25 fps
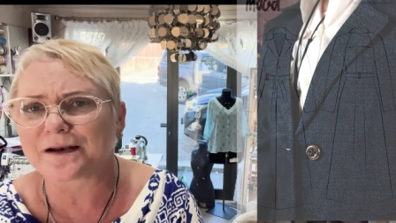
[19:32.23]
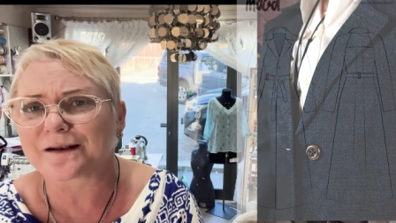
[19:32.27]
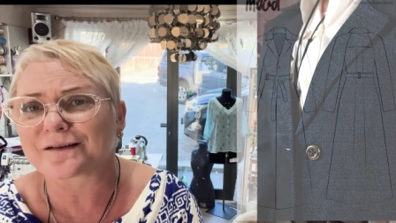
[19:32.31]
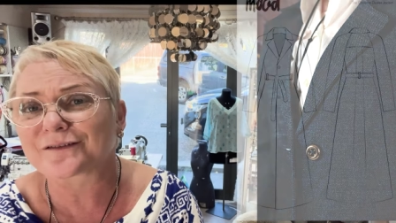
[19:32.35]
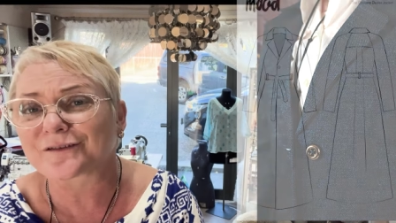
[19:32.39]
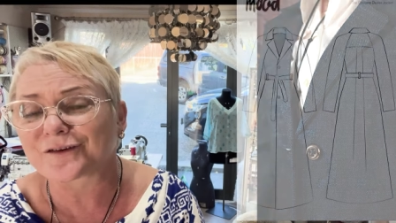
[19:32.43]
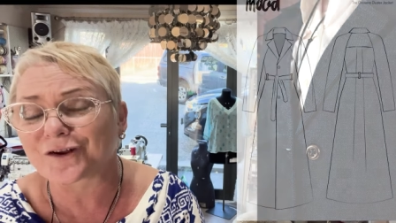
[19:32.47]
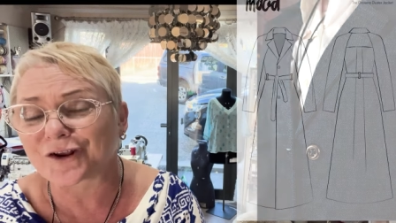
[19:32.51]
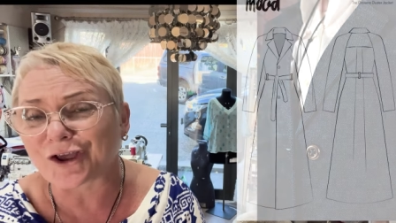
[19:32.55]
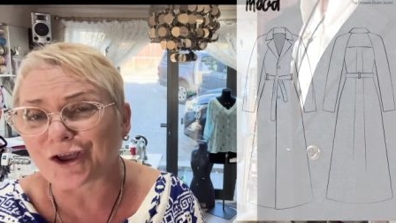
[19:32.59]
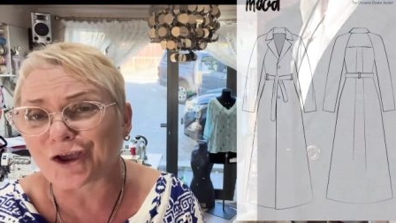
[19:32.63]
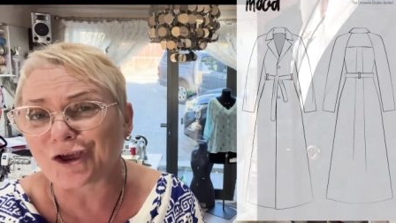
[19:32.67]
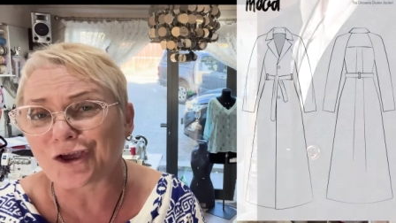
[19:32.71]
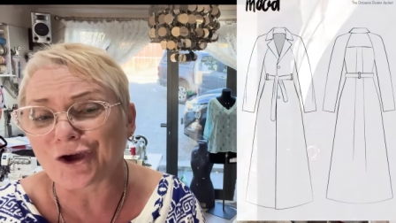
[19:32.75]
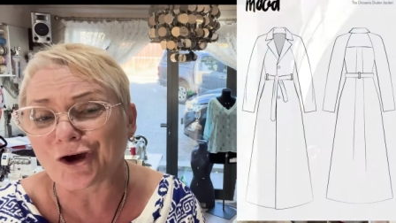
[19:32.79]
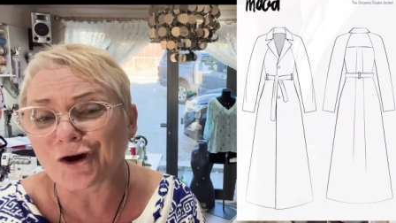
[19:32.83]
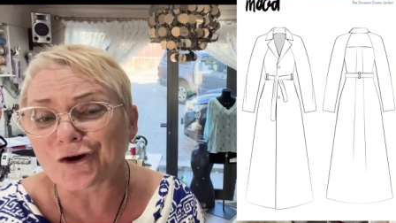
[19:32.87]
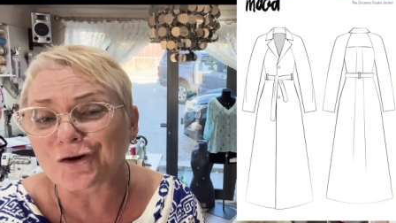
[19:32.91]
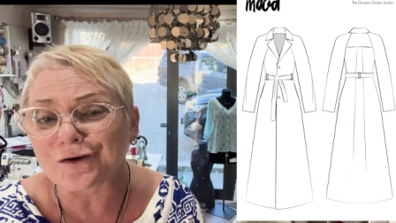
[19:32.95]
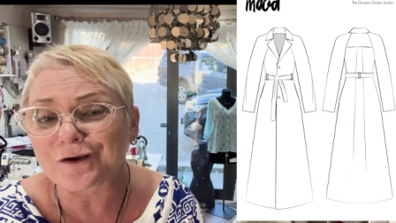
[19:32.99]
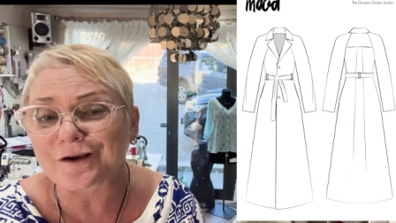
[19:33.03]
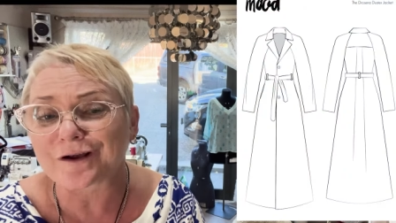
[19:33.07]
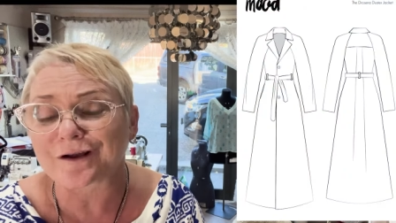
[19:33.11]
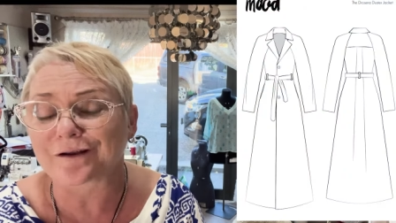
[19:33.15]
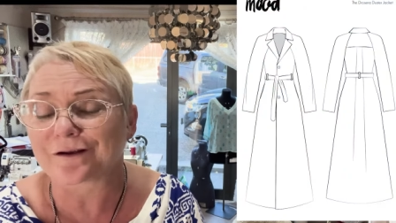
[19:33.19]
It's got a
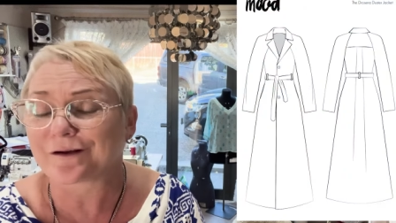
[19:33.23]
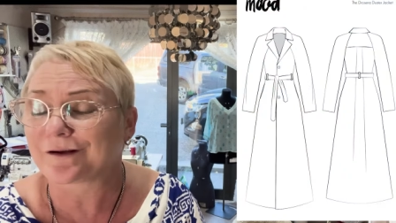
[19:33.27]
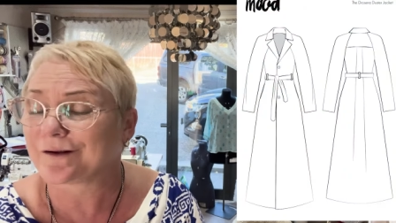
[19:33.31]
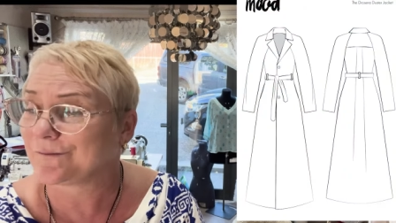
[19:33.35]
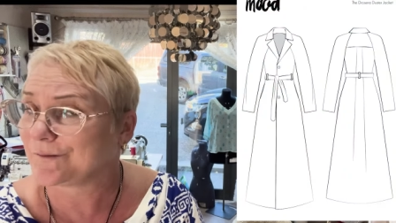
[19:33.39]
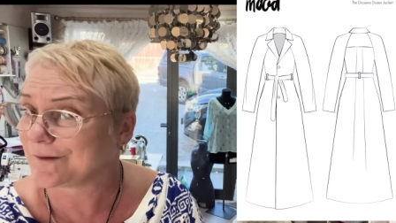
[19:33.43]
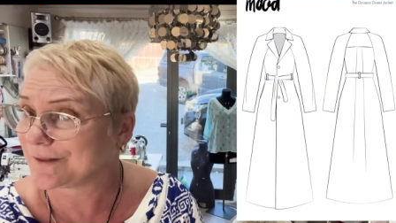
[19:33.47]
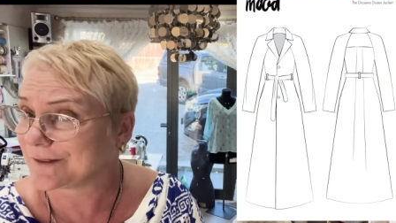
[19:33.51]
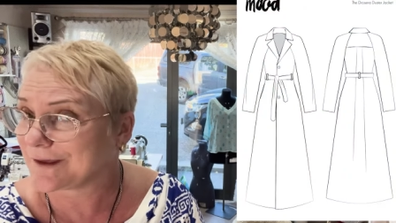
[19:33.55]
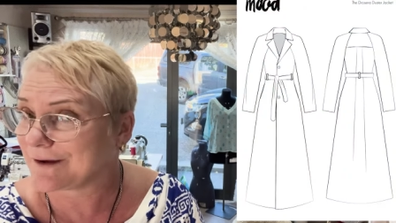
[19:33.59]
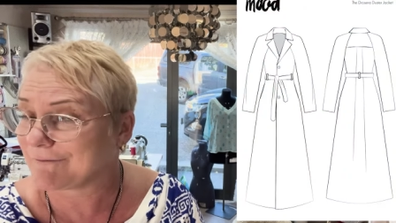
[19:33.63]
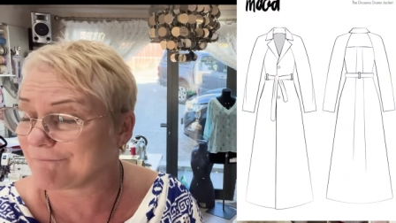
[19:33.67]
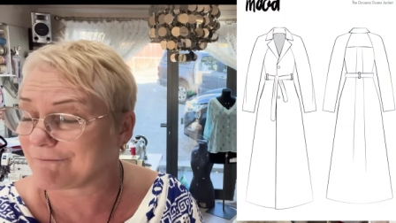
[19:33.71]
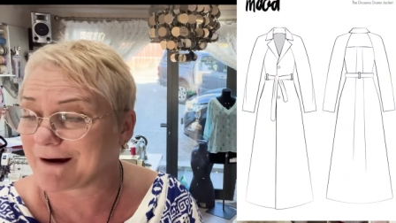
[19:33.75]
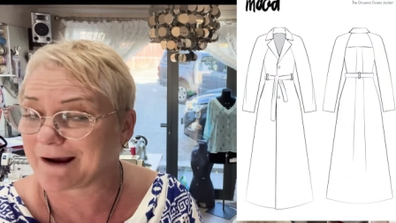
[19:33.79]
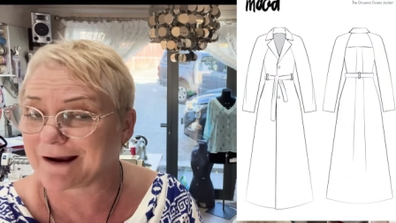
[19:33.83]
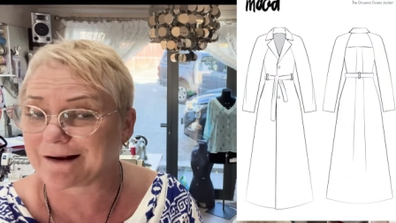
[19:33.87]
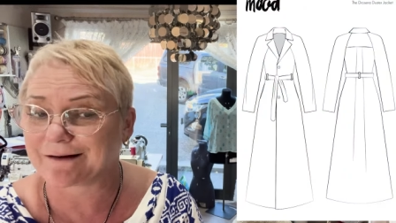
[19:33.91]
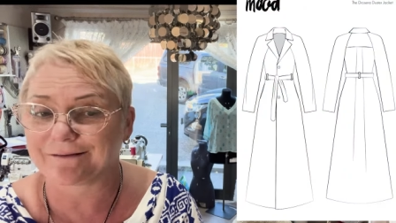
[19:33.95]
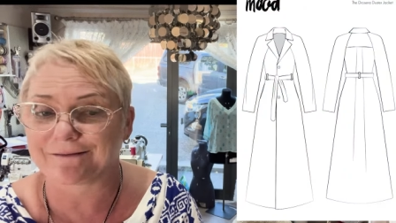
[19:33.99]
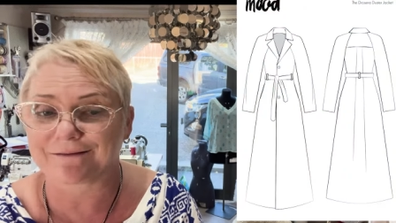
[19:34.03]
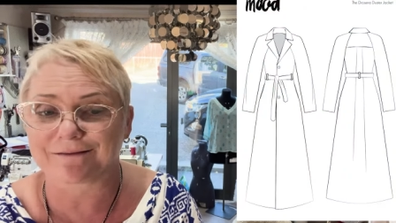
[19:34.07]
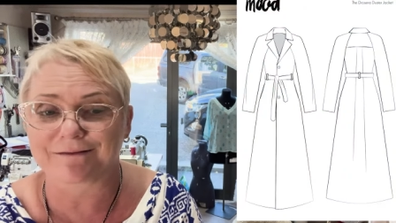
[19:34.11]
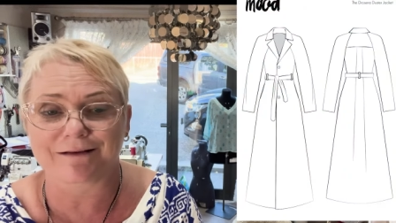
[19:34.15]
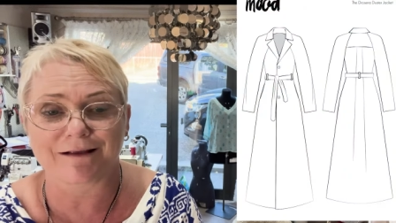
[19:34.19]
yoke with the
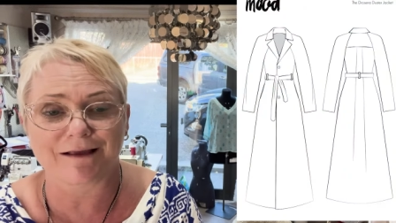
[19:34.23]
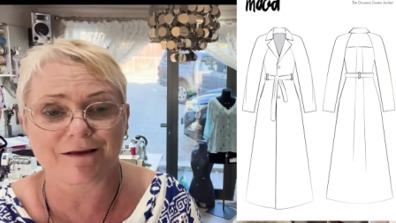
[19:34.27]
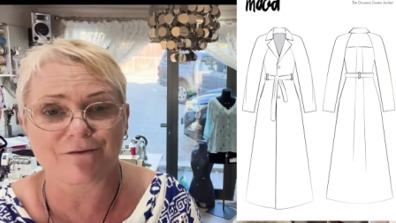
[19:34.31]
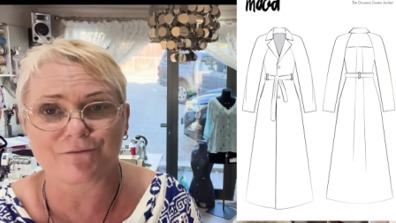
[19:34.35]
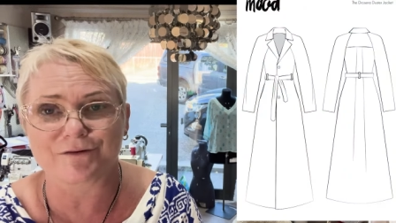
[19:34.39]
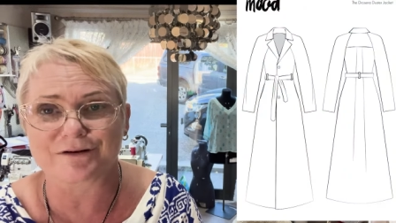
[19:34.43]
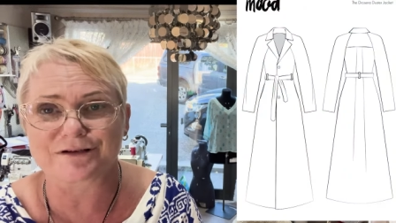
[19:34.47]
raglan sleeve,